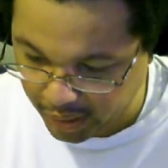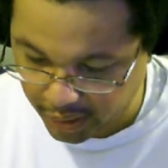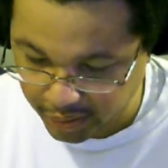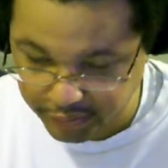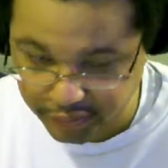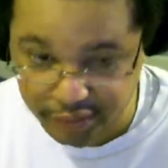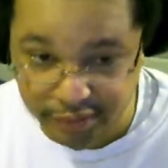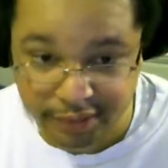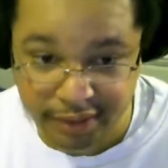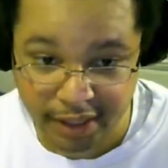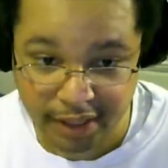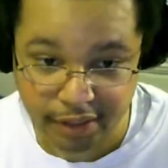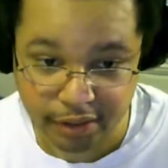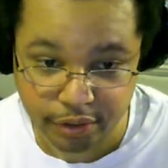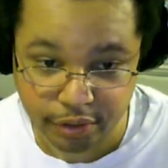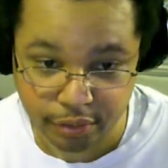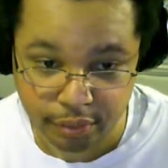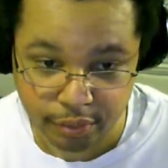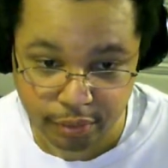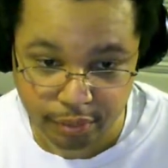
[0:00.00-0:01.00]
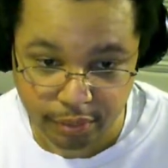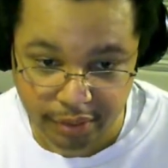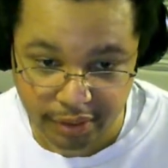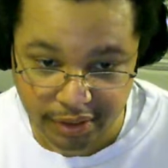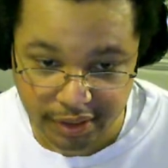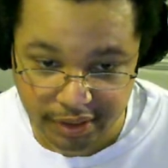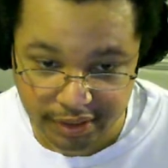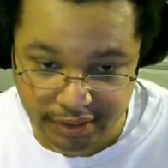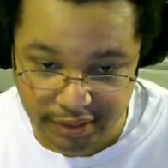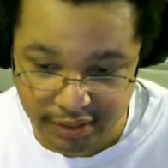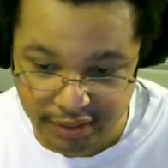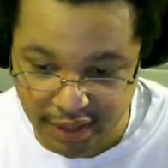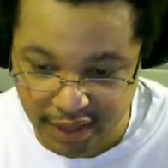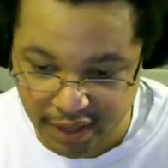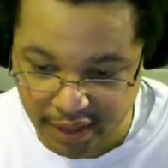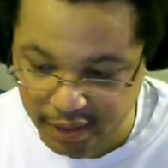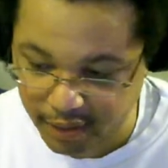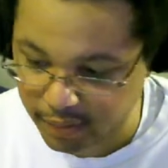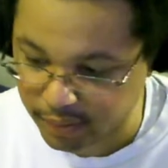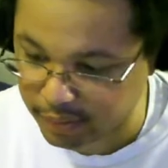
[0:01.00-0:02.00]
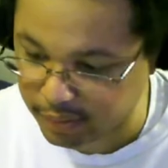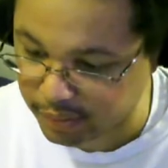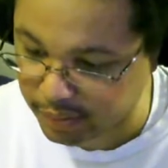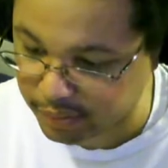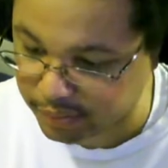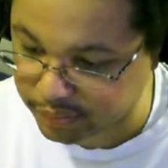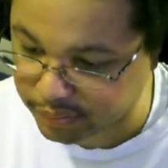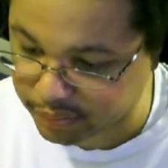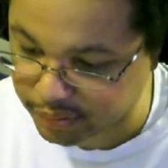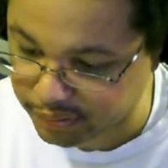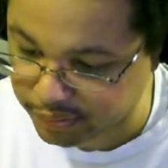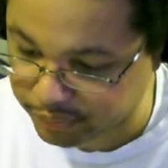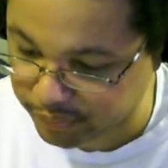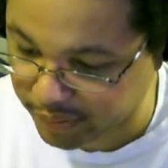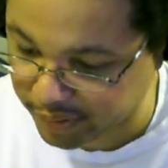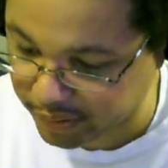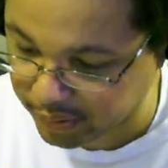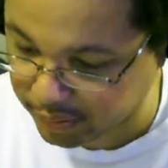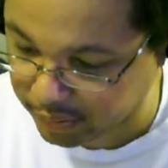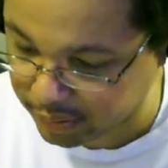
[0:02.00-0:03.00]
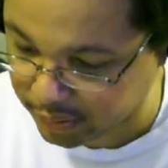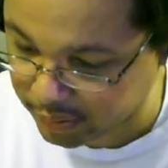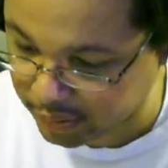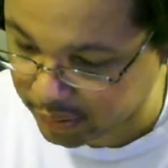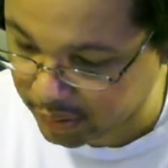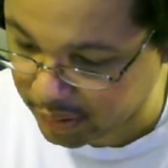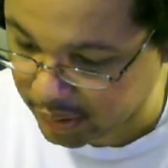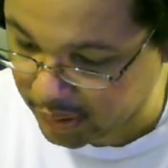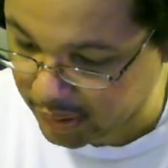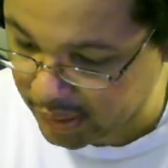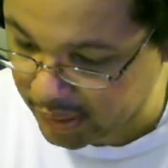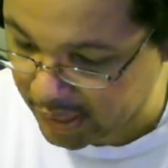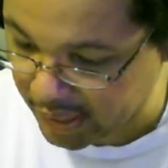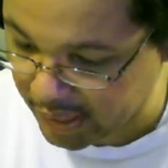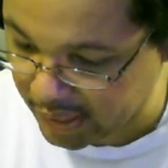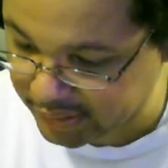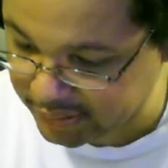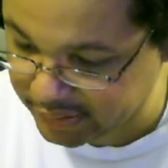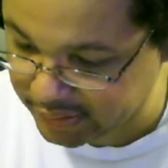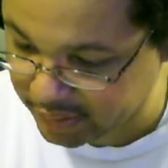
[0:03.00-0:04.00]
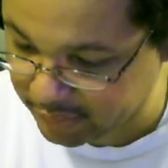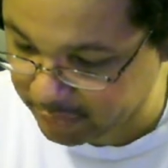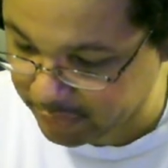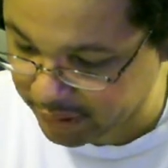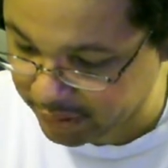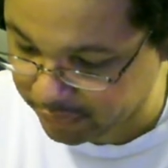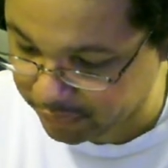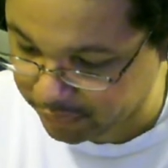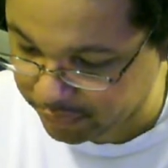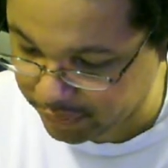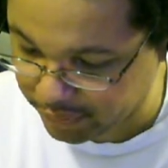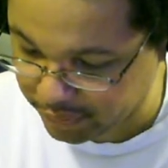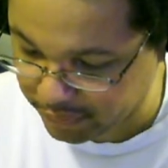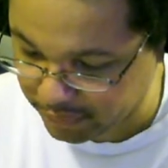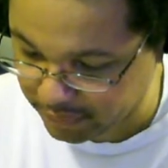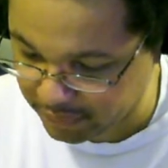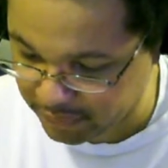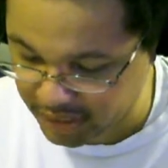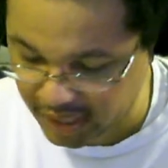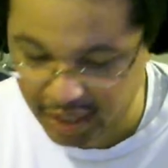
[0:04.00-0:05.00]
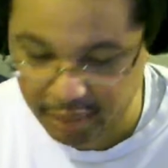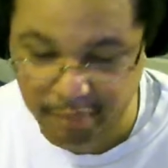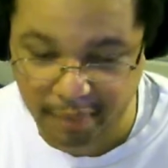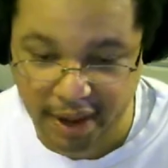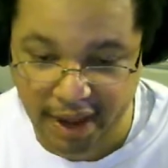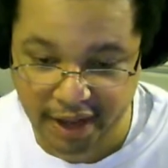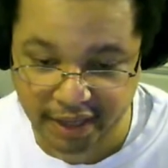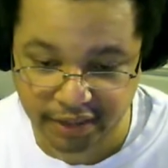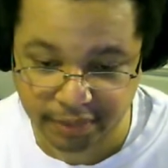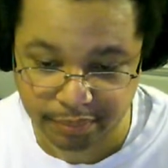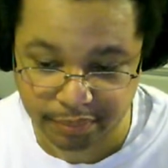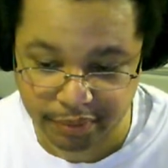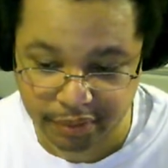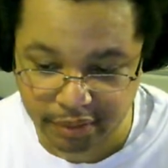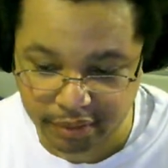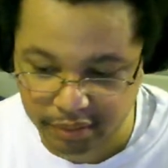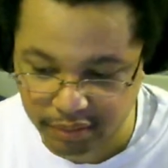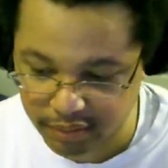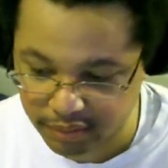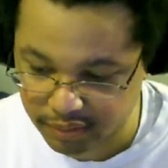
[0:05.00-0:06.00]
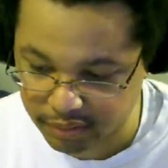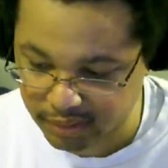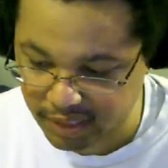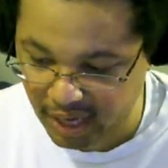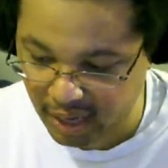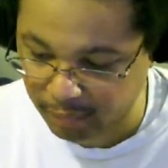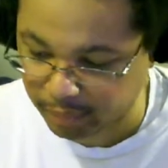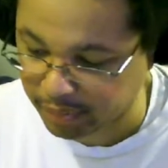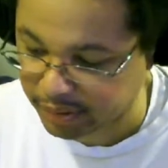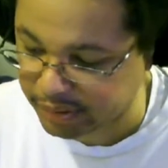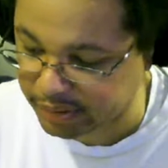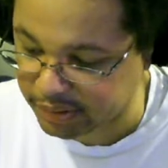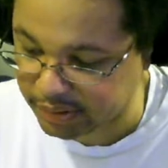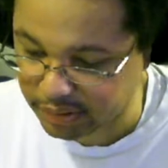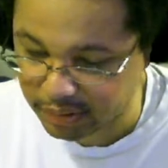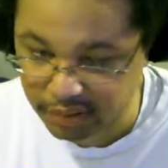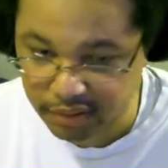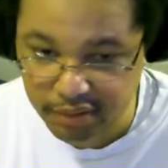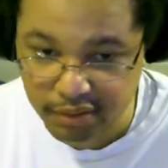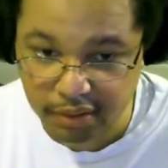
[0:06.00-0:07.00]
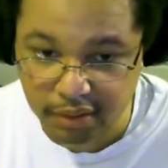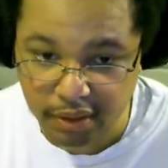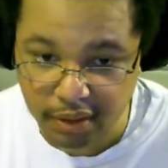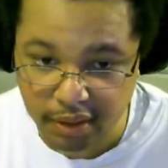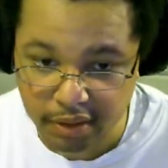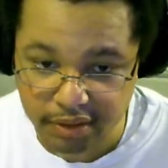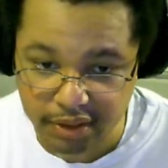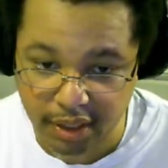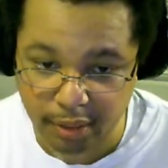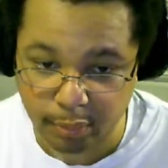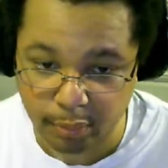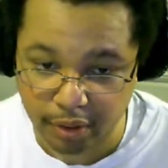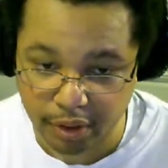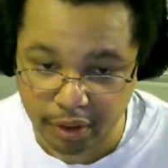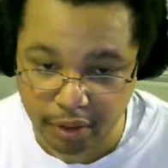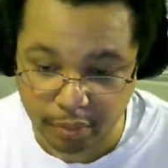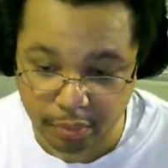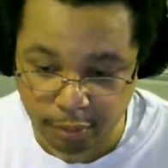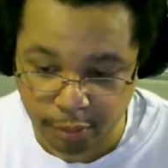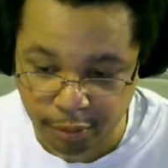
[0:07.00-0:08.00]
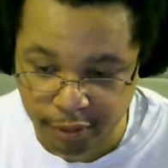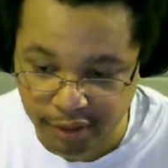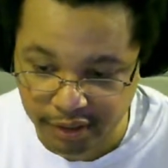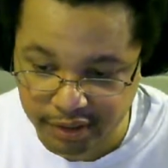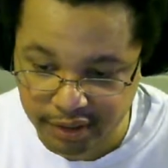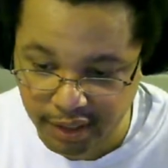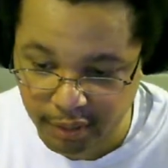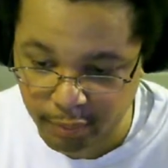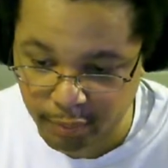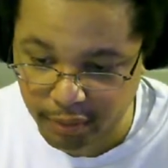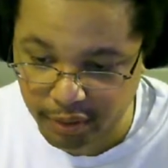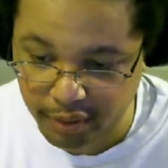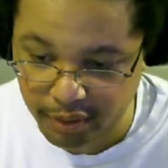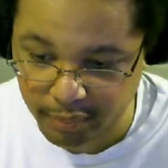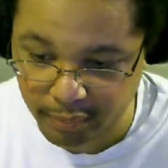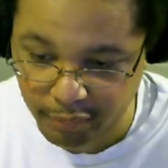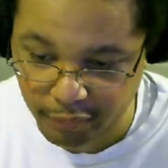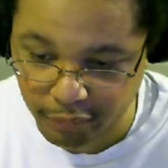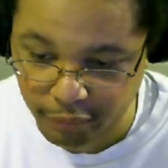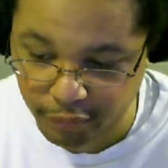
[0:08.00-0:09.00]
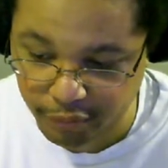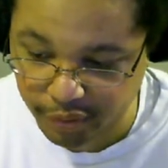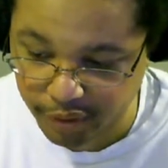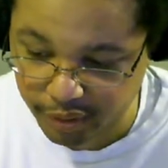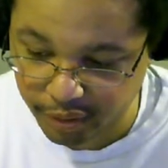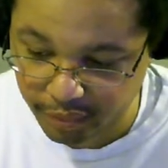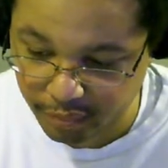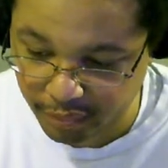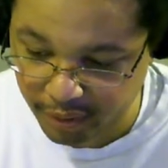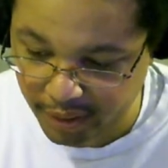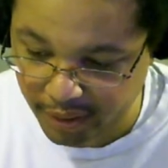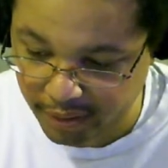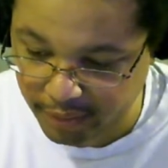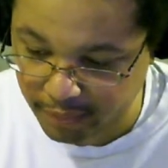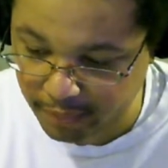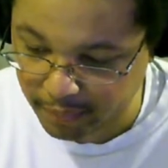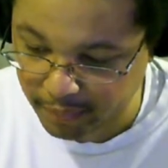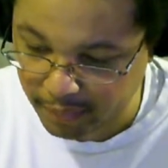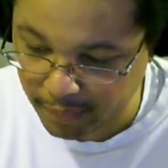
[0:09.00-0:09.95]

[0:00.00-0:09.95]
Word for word: I usually take two of these a day. These are just regular acetaminophen type aspirin tablets. Take one in the morning, take one before you go to bed